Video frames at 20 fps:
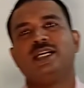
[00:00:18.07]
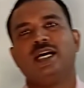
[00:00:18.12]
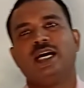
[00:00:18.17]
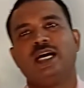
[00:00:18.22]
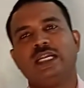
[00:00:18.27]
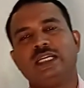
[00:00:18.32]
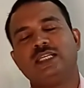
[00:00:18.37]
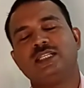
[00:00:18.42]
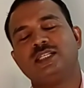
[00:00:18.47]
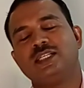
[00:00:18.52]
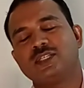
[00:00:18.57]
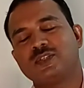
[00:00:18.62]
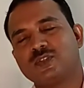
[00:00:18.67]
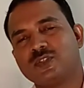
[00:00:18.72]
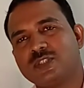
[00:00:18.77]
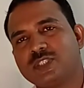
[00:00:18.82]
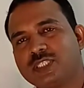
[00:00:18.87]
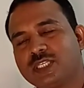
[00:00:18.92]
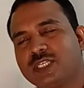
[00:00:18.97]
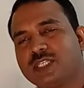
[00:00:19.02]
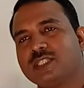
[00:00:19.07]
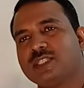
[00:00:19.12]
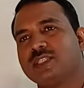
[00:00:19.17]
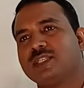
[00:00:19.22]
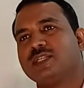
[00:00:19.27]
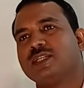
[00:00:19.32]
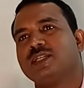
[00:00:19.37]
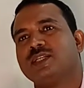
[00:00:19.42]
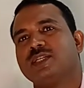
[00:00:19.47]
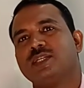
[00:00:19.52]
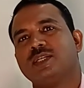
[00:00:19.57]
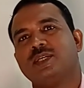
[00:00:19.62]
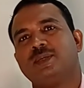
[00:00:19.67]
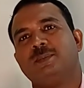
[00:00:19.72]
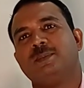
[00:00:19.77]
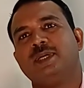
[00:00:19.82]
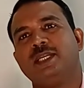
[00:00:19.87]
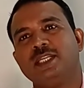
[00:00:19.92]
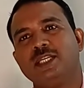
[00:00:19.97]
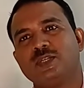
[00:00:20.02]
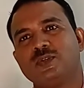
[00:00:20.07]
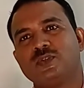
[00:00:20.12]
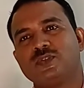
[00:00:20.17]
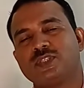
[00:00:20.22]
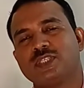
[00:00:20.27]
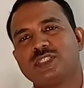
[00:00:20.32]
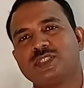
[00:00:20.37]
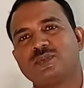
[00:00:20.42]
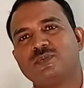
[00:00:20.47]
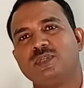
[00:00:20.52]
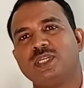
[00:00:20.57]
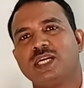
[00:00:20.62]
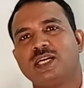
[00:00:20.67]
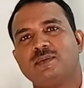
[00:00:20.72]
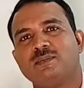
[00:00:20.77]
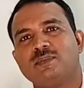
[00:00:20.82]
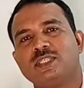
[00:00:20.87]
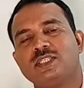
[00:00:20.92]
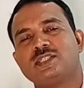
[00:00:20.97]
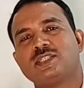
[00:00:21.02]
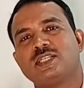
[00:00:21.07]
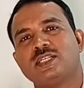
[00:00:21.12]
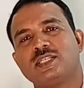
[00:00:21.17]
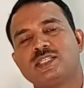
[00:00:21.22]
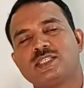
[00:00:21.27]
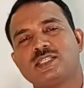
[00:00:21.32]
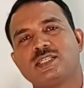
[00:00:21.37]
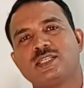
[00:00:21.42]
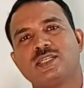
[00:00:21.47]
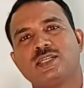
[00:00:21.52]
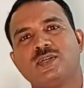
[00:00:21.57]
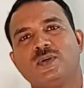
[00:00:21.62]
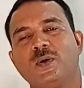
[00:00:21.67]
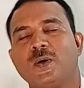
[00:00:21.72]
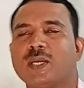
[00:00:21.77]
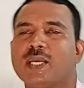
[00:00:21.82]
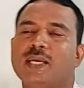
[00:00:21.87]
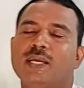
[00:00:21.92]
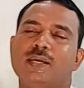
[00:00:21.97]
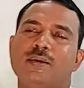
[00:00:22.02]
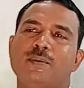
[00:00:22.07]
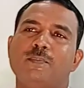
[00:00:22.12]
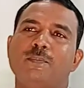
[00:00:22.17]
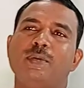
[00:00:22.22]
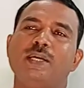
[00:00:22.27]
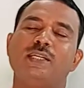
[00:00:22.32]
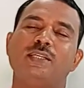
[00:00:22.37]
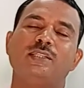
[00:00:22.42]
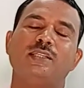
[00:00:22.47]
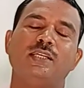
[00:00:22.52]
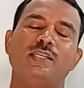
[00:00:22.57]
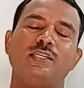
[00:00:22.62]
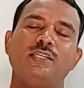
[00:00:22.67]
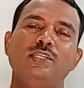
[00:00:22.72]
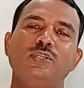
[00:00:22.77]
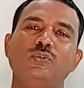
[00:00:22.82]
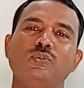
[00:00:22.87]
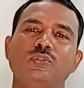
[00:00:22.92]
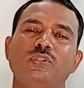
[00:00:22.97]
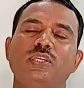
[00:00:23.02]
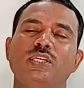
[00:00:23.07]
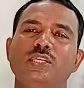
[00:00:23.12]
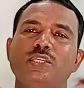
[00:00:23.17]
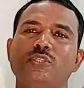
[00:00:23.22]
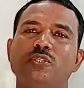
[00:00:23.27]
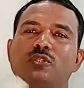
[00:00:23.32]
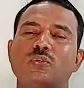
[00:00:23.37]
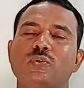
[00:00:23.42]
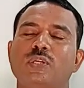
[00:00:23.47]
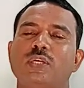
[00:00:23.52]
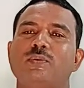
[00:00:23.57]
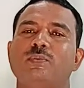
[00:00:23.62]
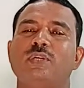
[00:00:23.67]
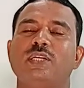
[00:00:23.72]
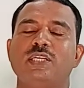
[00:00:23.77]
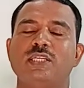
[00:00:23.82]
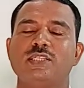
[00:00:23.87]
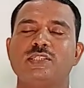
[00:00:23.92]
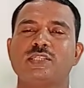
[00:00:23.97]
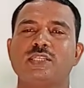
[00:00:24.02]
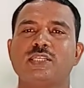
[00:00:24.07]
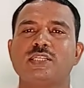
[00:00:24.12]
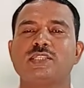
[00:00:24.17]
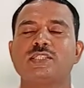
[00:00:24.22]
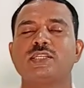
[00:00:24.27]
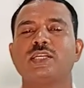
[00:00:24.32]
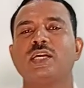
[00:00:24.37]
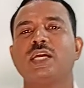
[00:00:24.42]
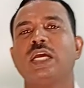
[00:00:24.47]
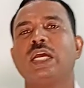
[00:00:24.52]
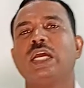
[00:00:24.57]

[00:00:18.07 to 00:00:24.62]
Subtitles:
another question. Many questions we have discussed. Okay, but the new things today we discuss.